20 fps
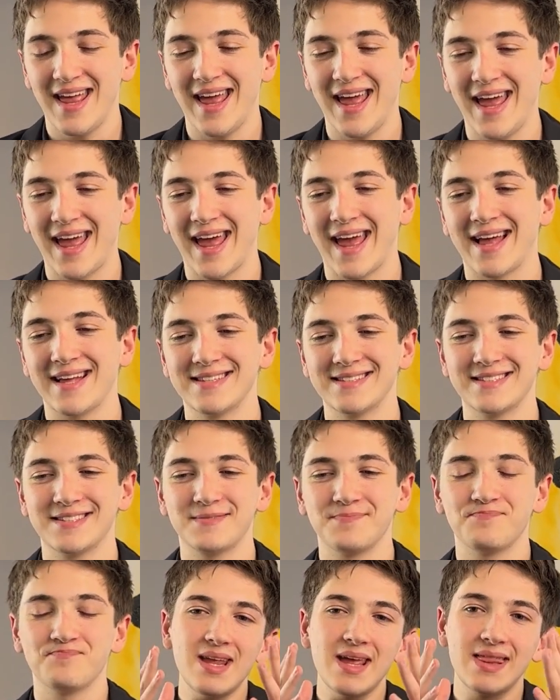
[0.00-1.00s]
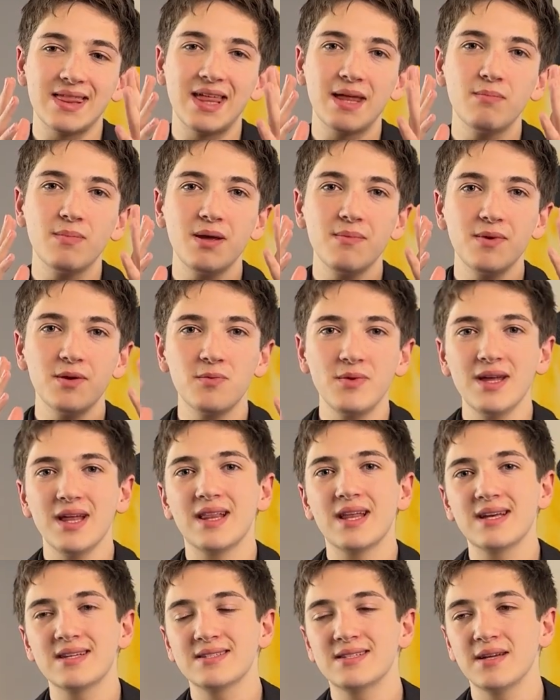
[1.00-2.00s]
And that made me
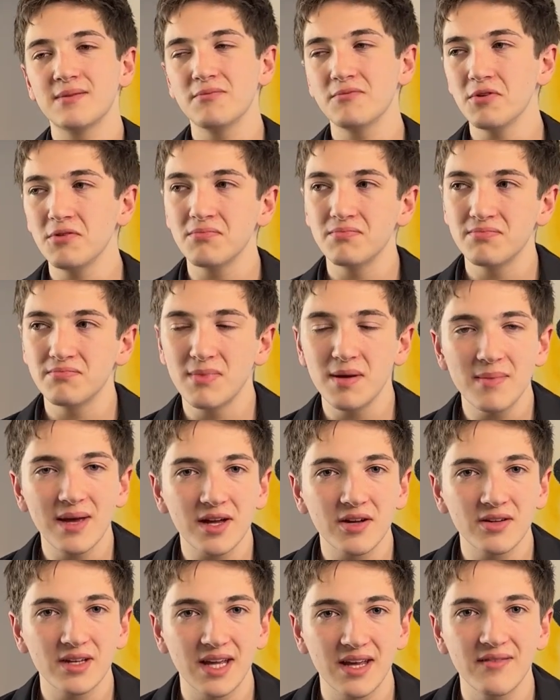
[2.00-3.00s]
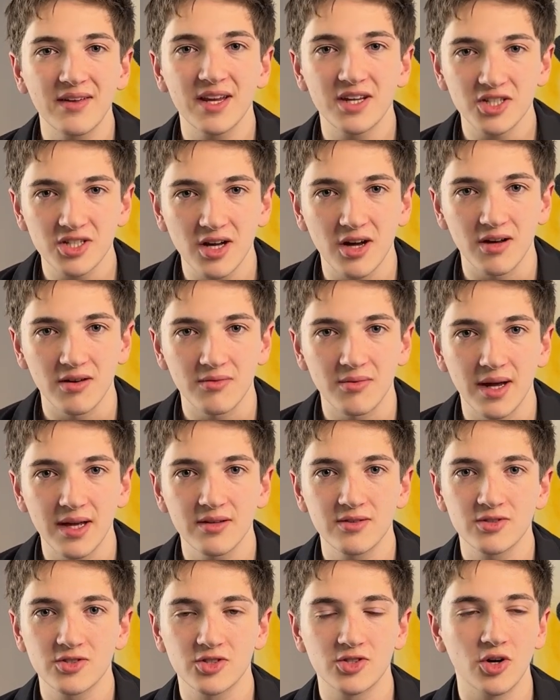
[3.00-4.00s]
realize that, well, maybe I could give it a shot, right?
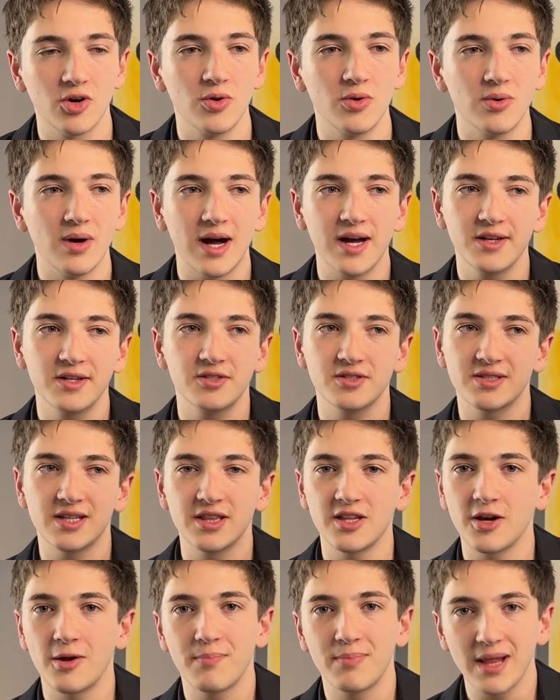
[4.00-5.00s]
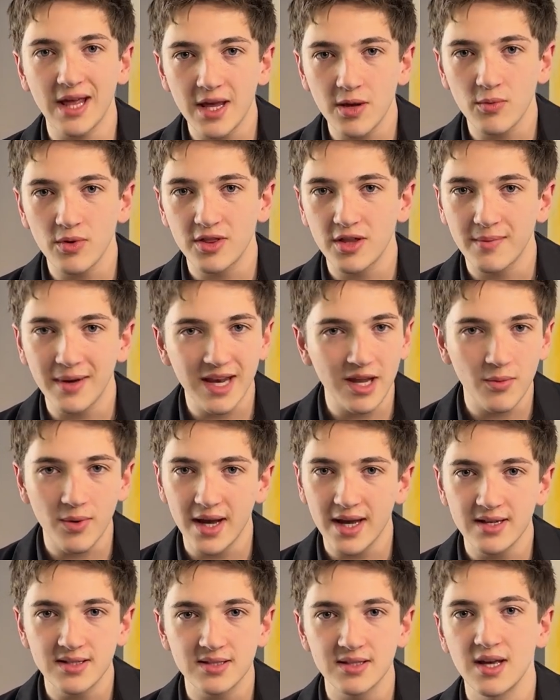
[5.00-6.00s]
So I just ended up playing with them
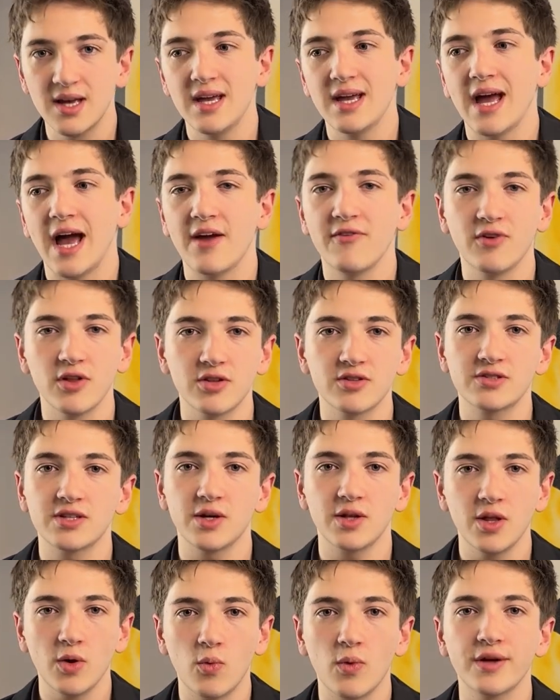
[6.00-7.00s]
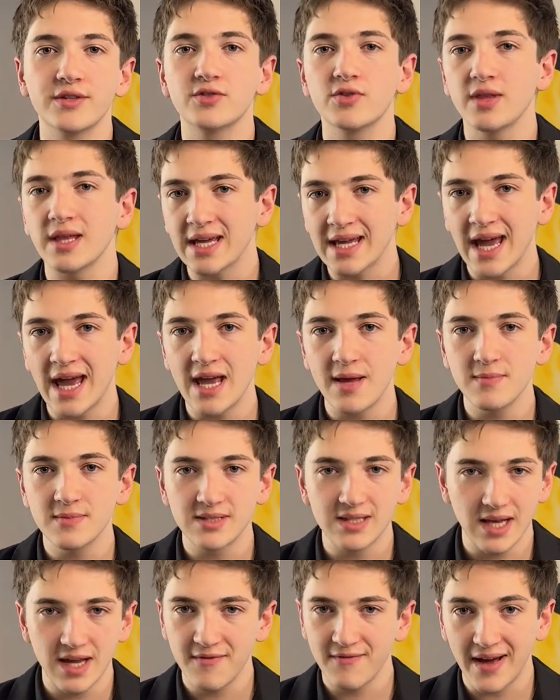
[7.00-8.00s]
anyways. I voluntarily went to the games.
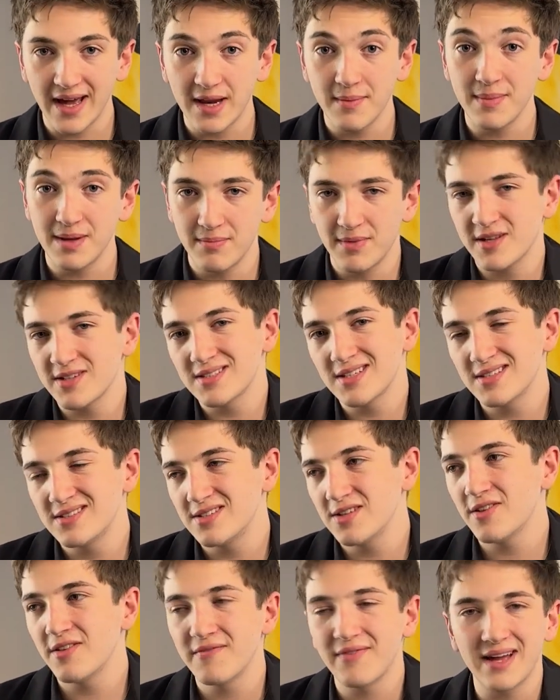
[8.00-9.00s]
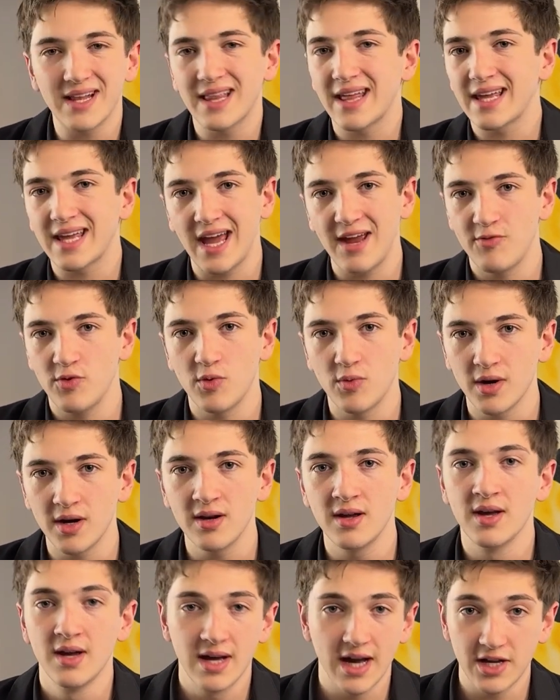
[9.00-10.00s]
They invited me because they still invited like everyone.
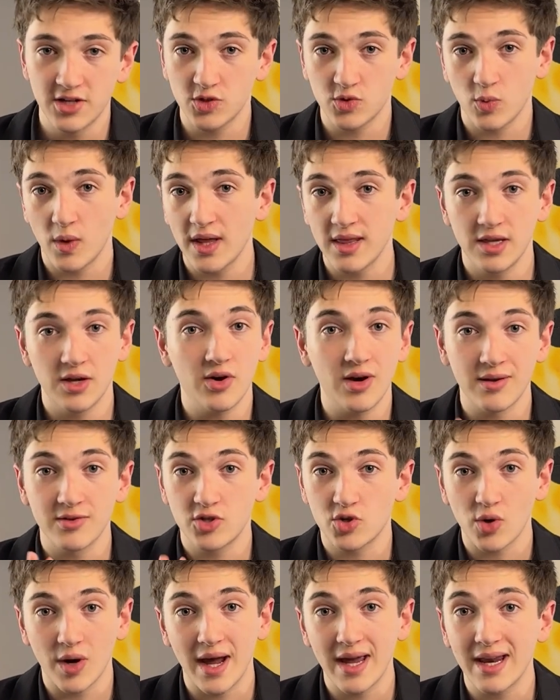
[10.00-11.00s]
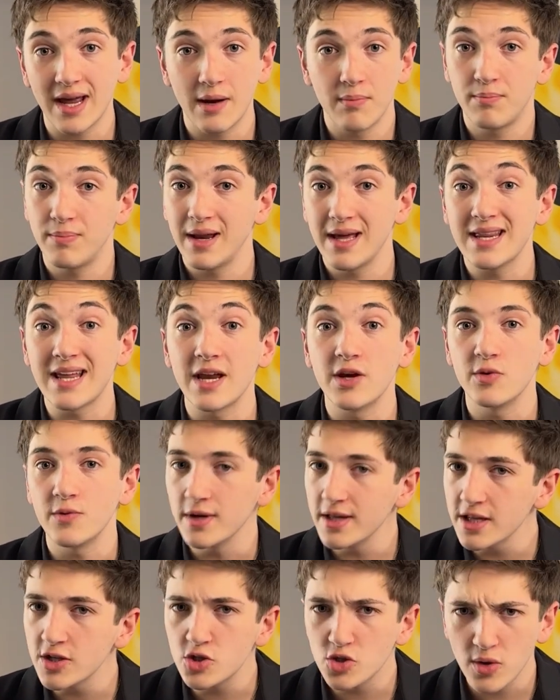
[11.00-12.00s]
I just went there and tried and played and
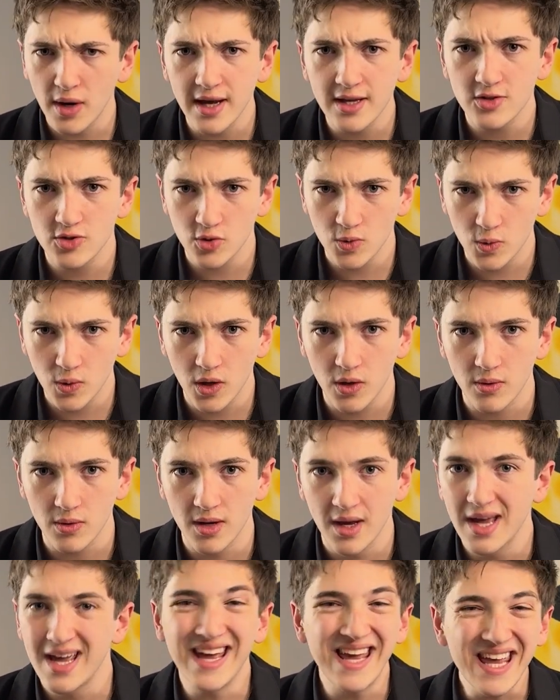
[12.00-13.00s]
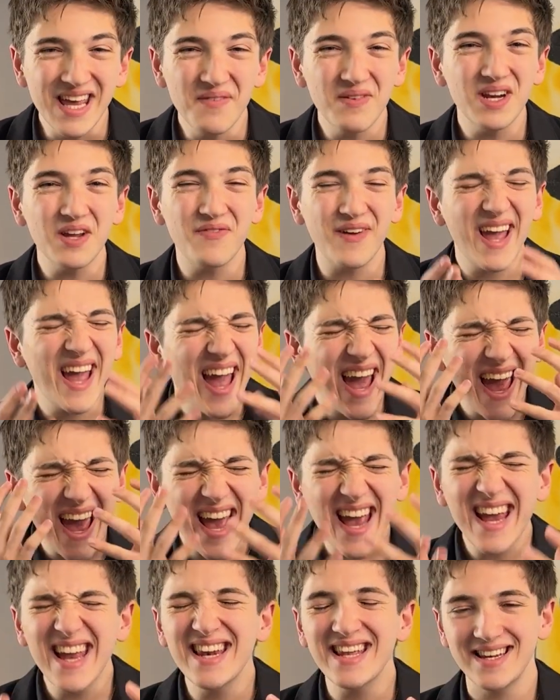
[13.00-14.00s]
really tried to grow. Even if I
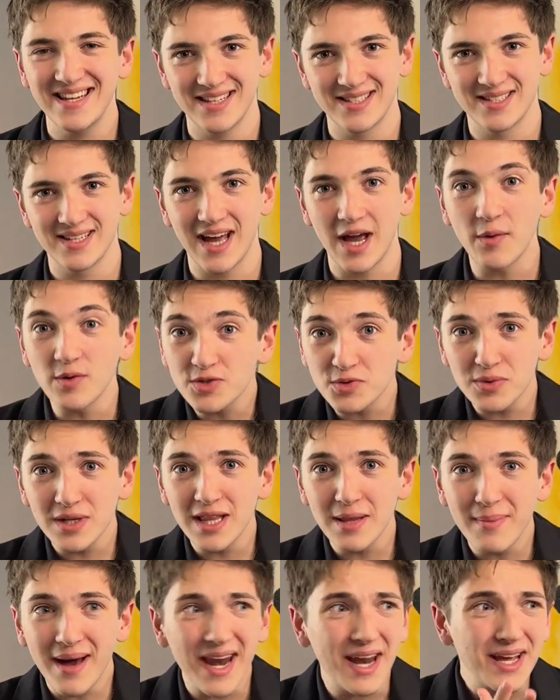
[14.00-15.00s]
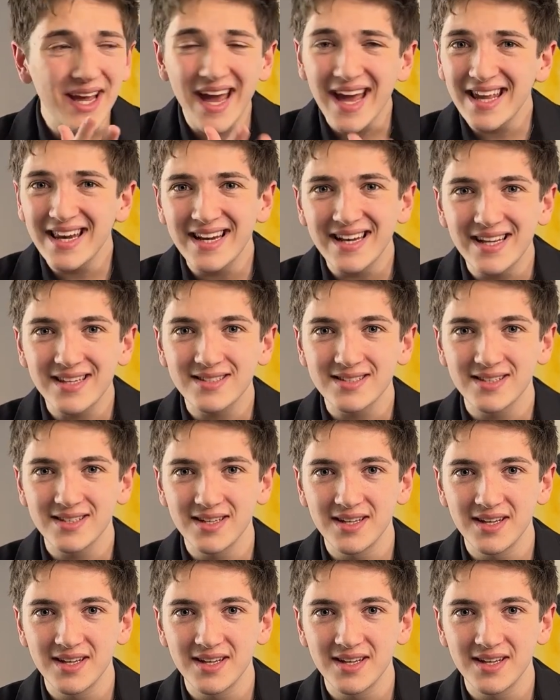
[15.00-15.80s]
hated it, I was really bad. I hated it.